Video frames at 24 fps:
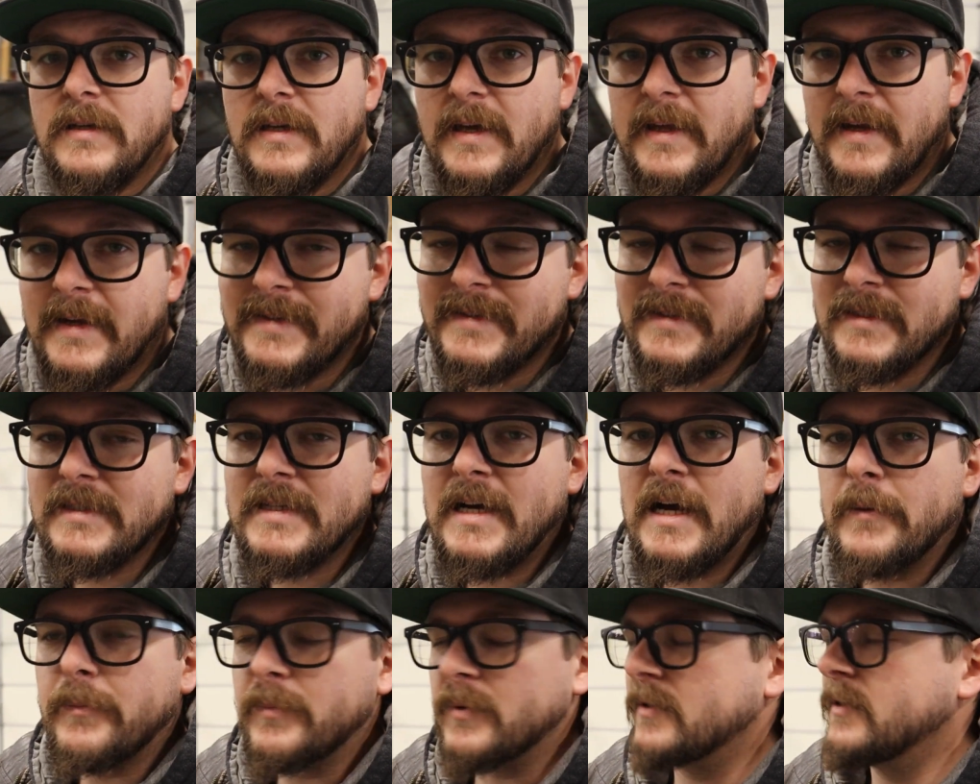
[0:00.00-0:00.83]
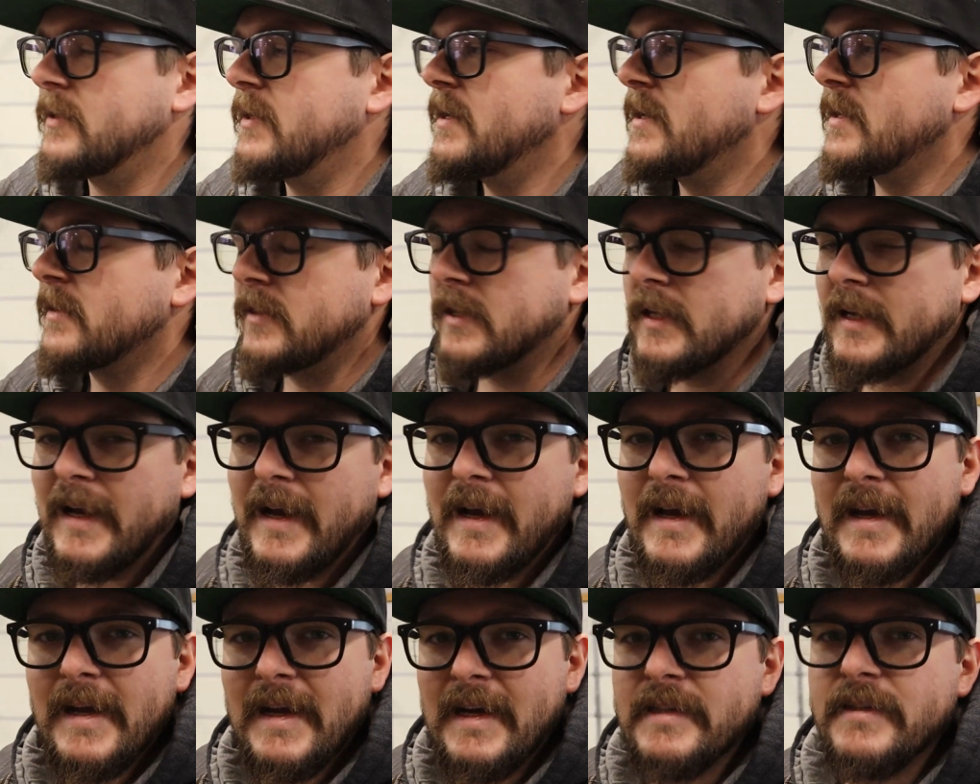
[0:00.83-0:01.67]
it has a topper. The
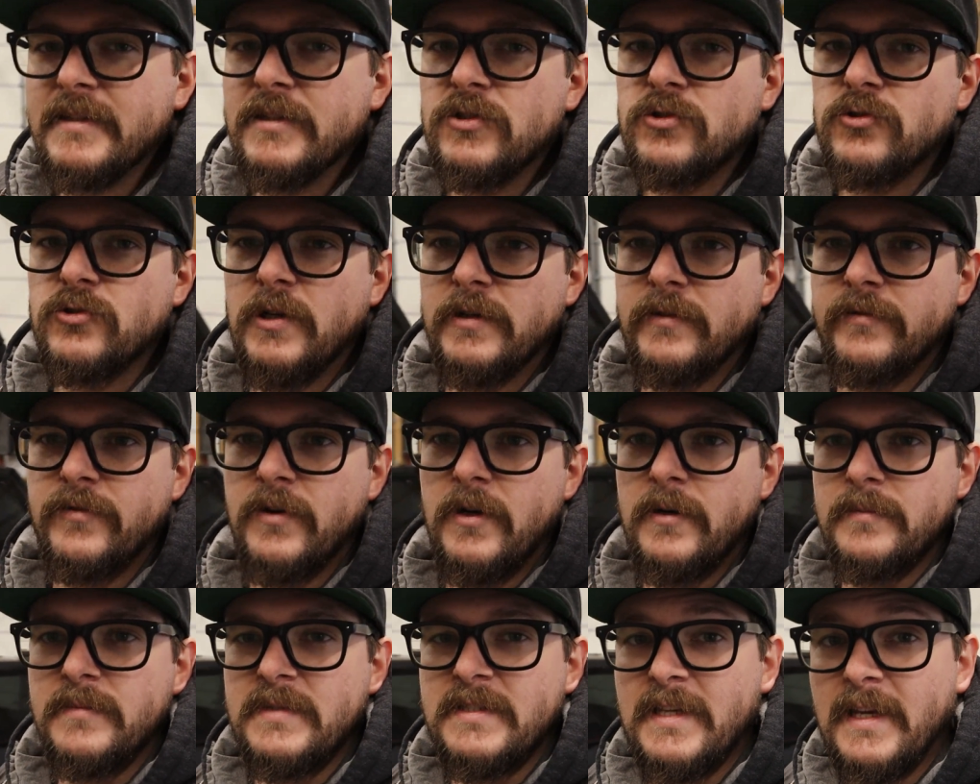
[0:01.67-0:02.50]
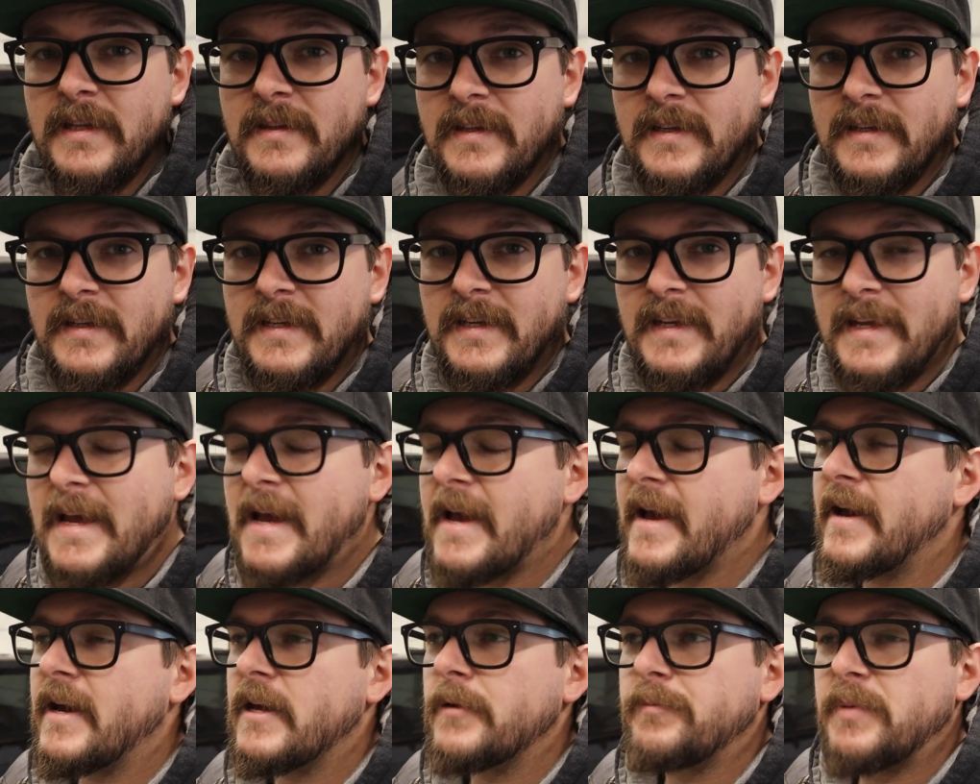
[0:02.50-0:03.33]
guy I got this truck from said that he
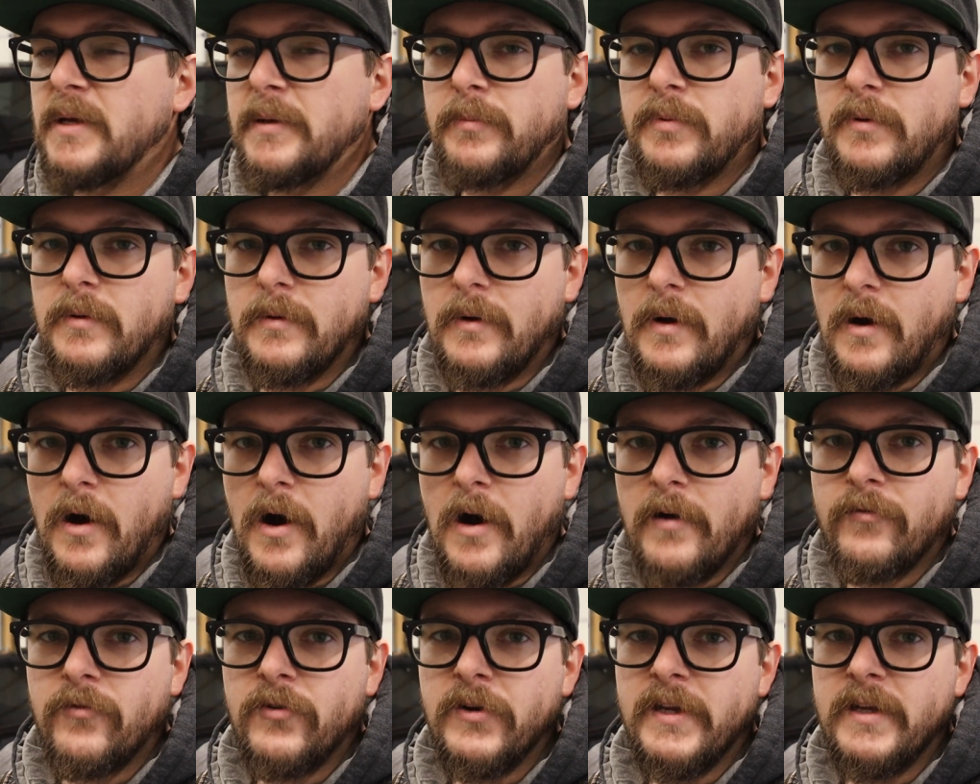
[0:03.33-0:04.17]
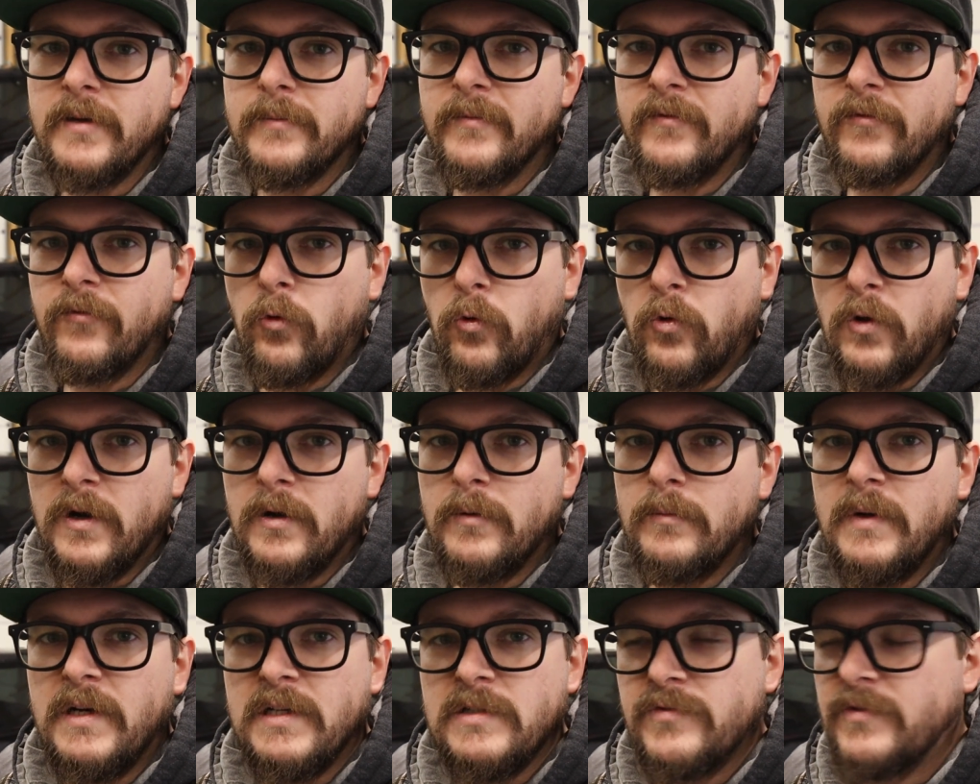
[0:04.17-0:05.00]
had people offering him
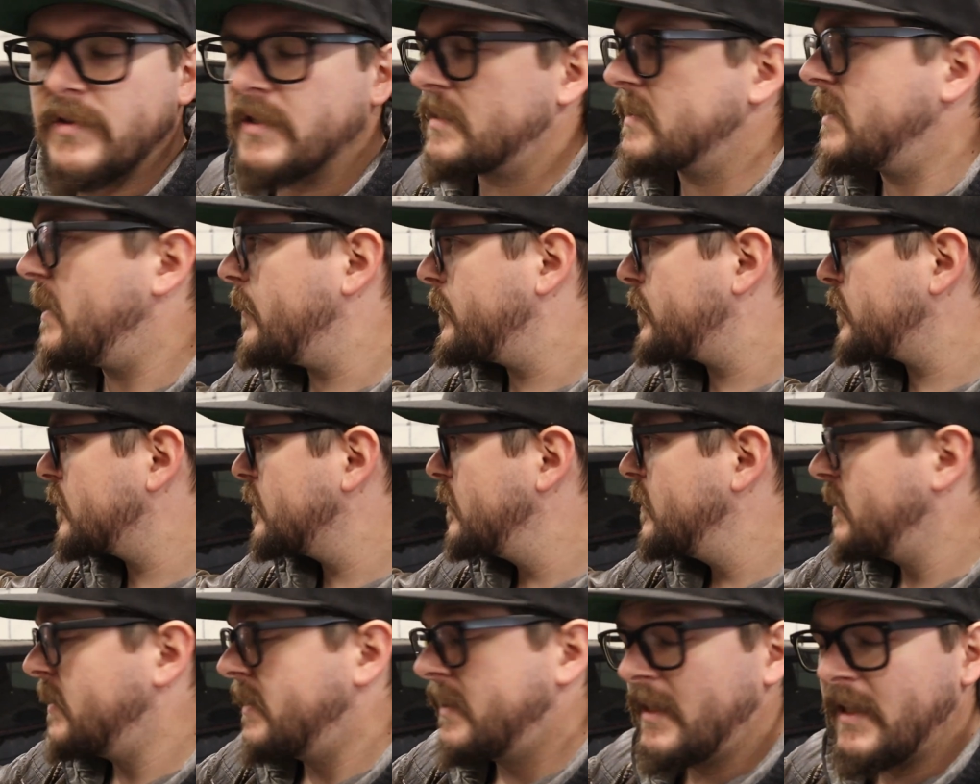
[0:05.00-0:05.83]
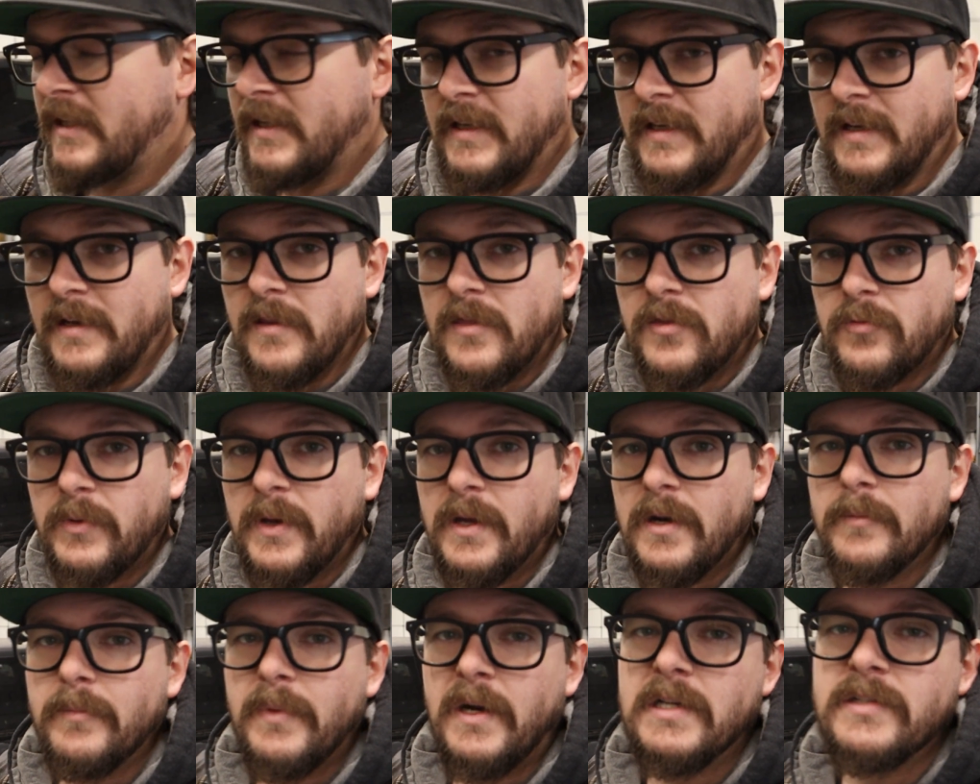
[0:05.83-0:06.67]
$400 for the topper and
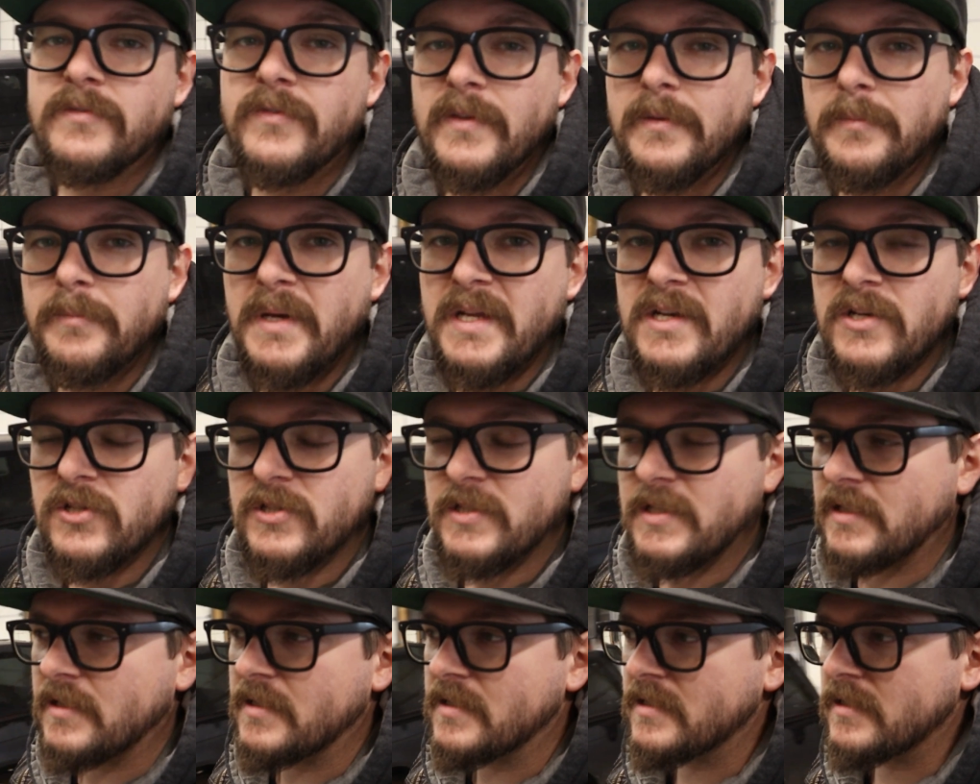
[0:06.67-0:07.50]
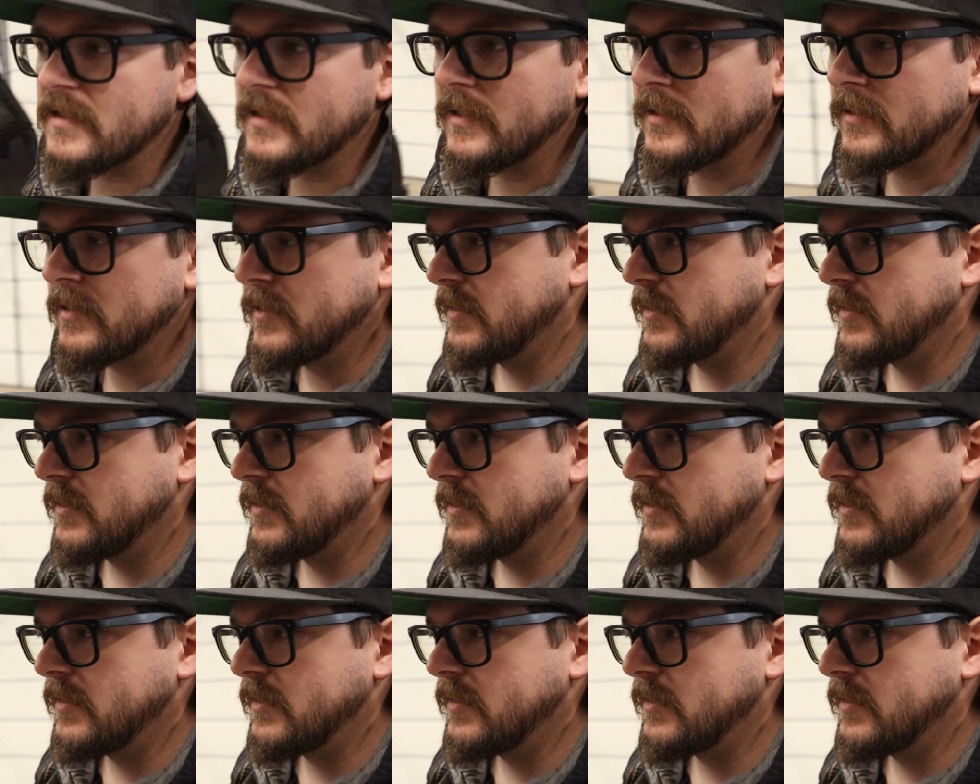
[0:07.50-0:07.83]
$300 for the bench seat in this thing.